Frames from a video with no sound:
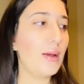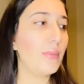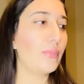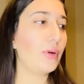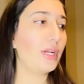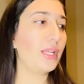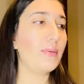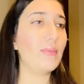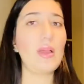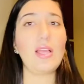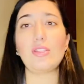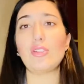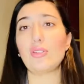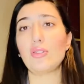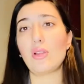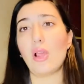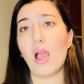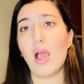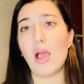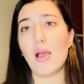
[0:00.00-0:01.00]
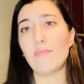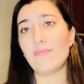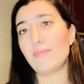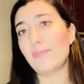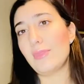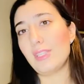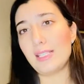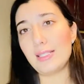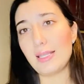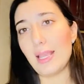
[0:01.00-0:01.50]
Pretty much um,
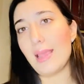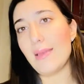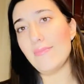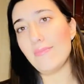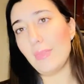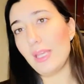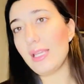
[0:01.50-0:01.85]
the same,